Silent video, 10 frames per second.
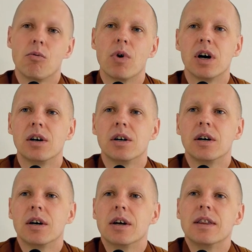Well,
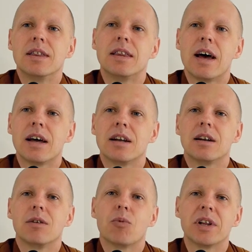
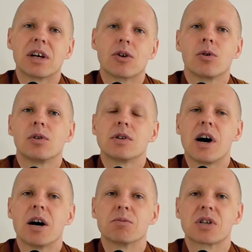then when the good
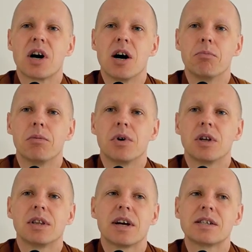times come,
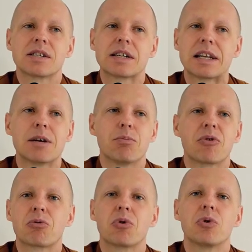they just slip
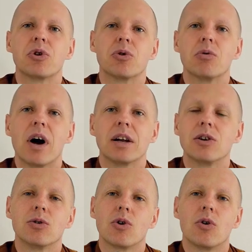through you and
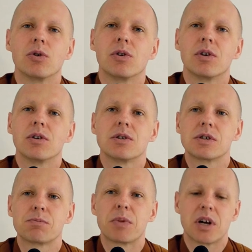you don't
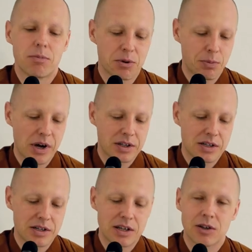just pick up the
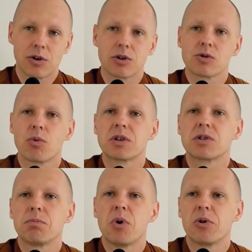practice either, because what's
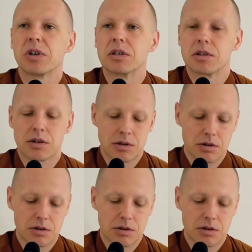the point?